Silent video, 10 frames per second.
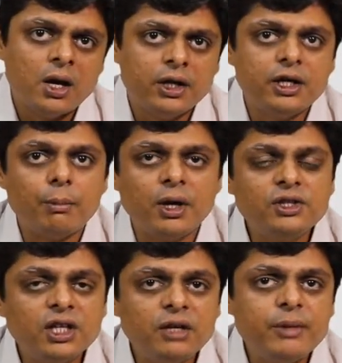in a
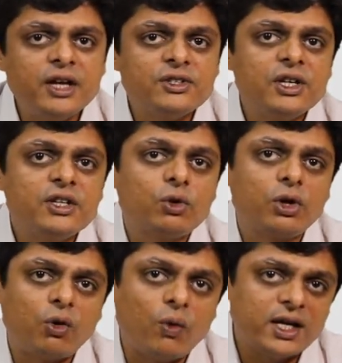monthly basis
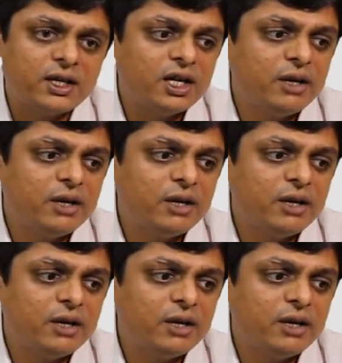or a quarterly